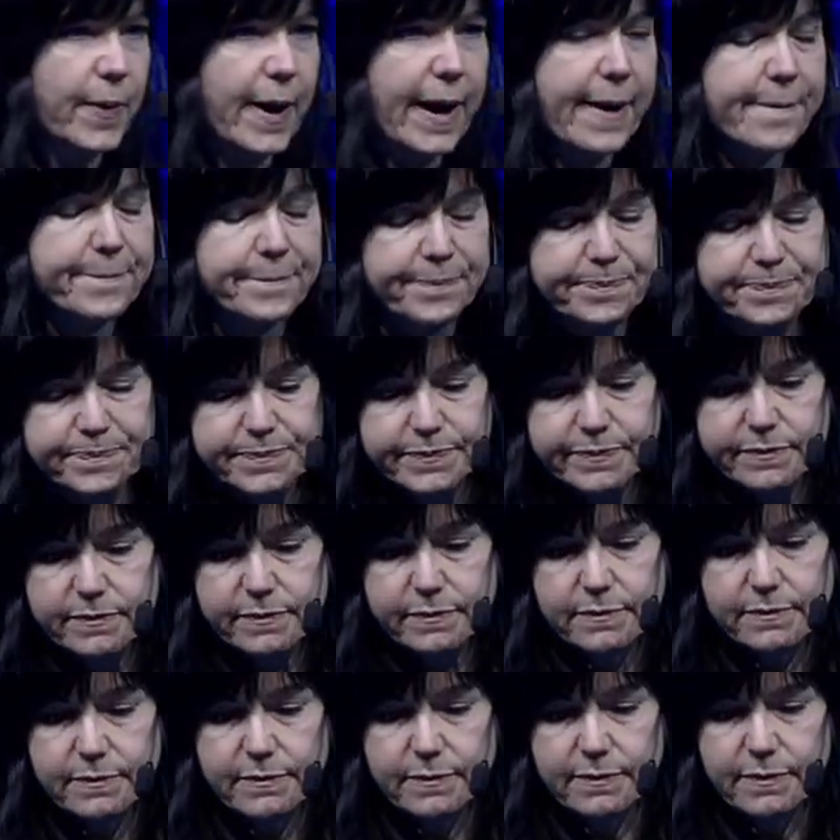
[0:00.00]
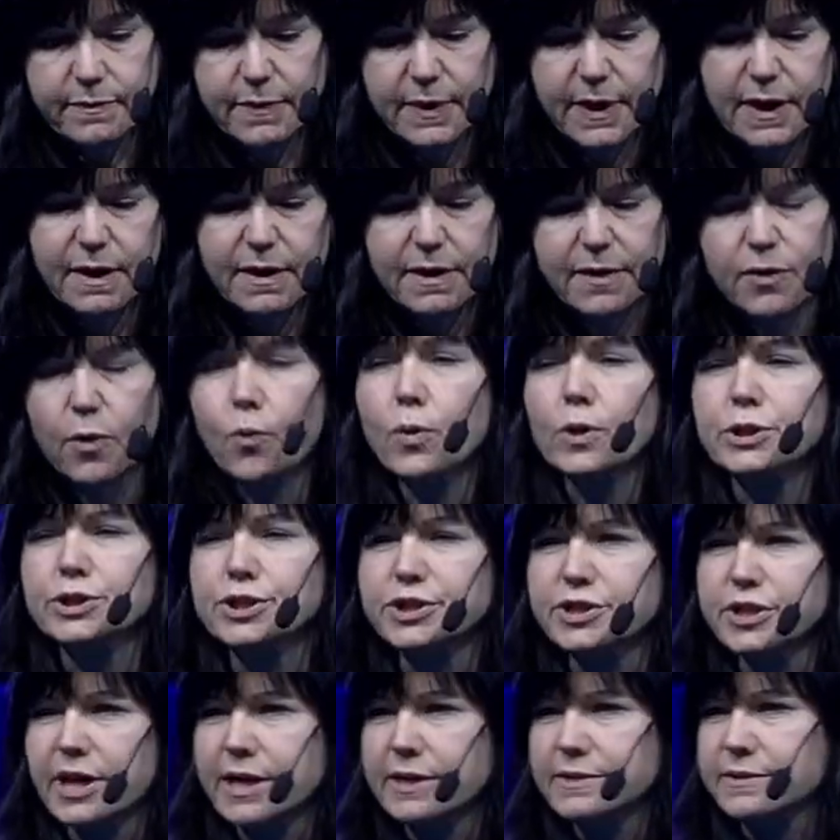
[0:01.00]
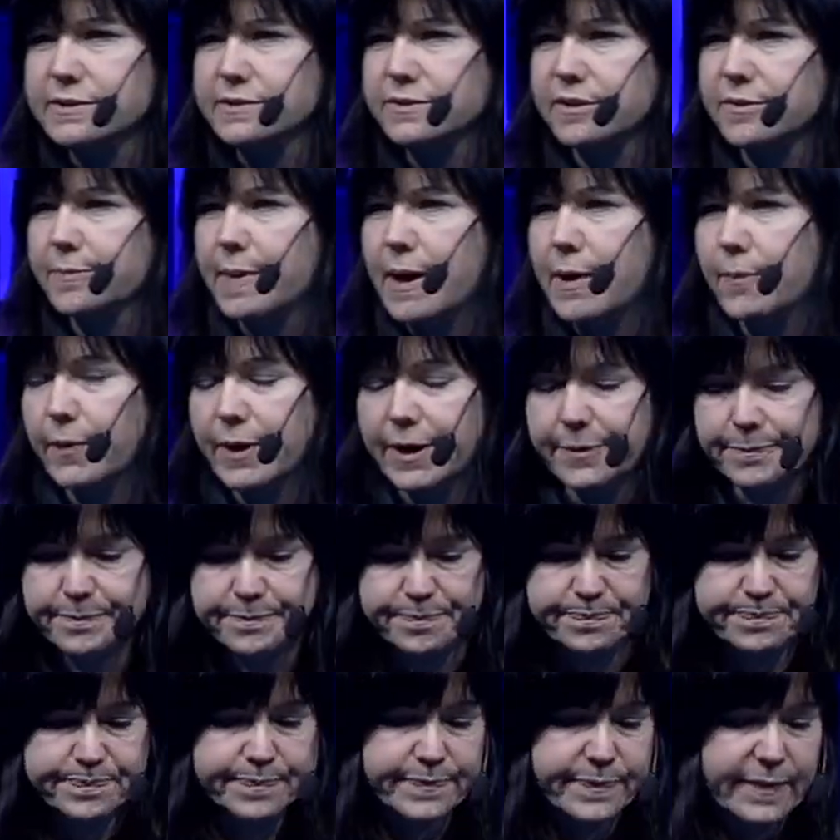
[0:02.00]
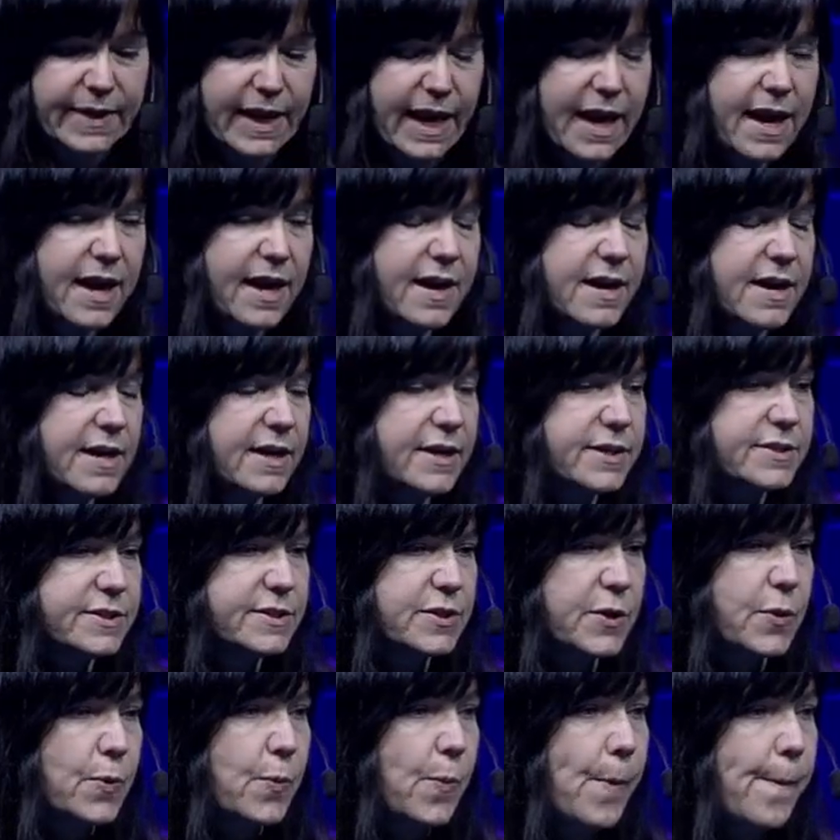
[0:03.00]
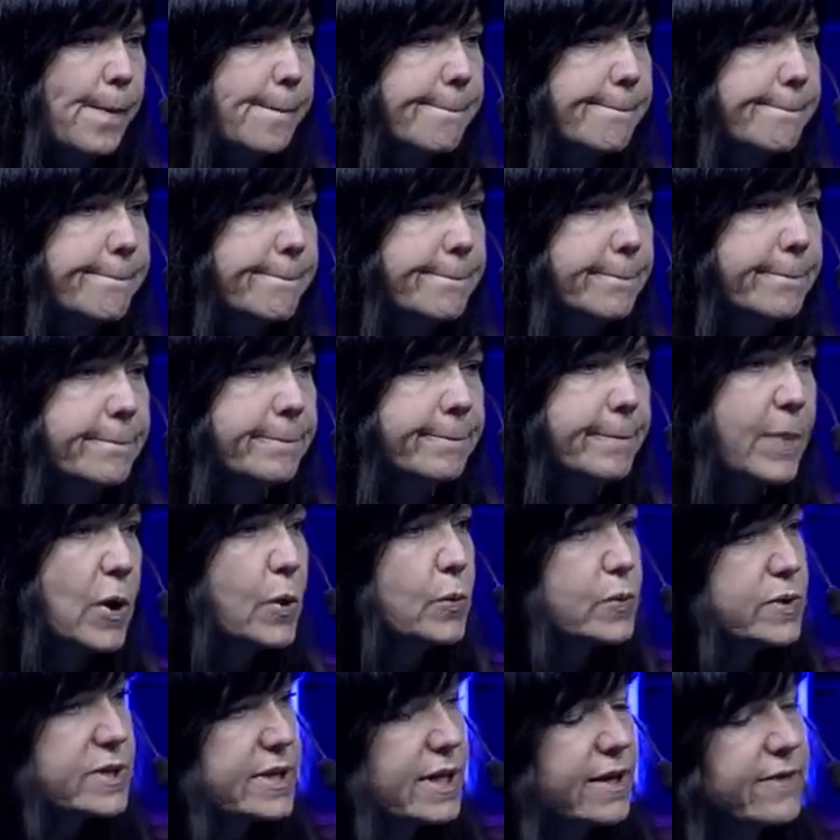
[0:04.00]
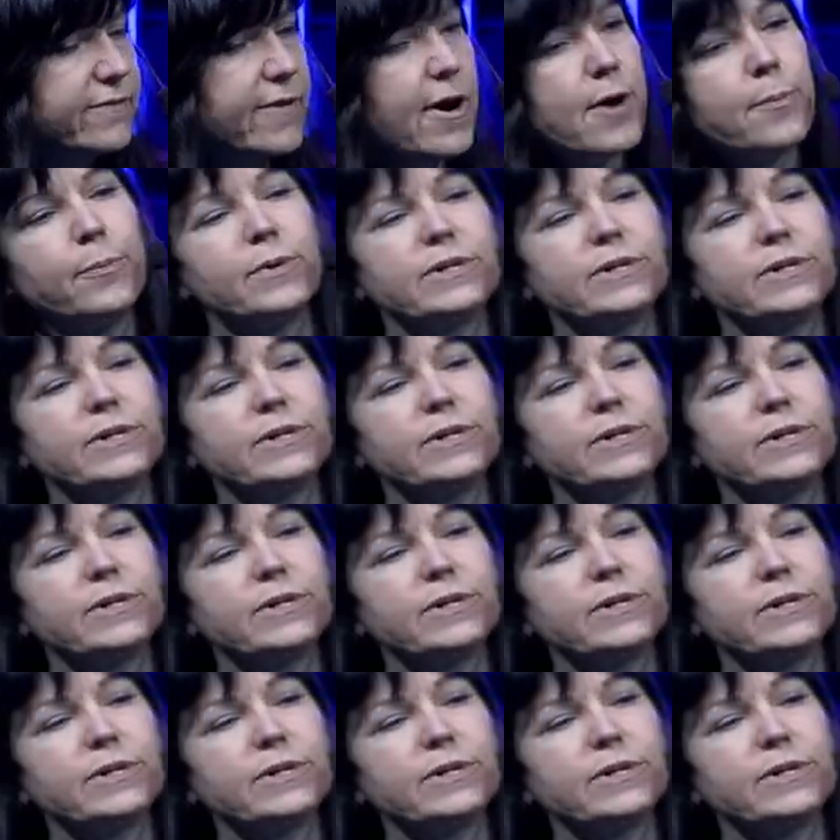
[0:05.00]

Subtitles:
right? The orange dots are the malware. So most of our